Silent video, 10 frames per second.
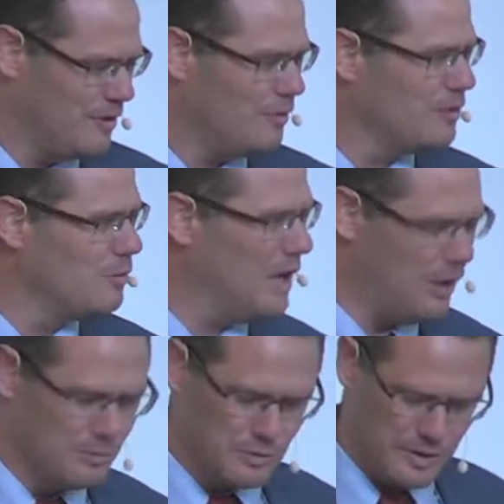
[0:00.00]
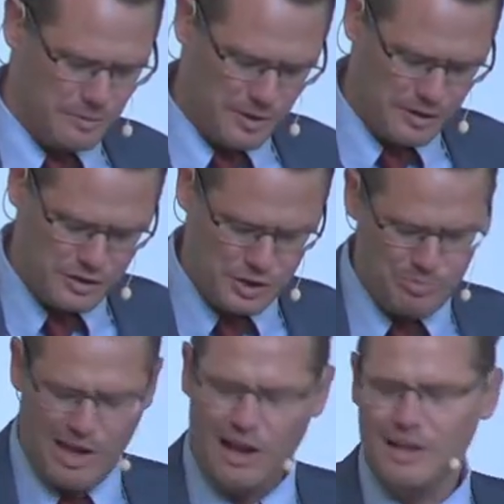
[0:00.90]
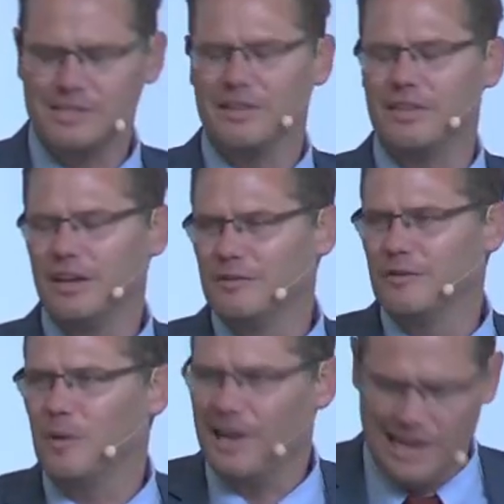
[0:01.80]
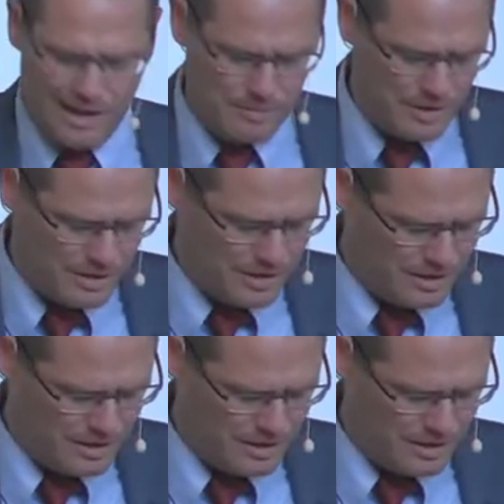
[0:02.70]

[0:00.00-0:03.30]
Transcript: If you're overwhelmed with work, just pause and think of who I am.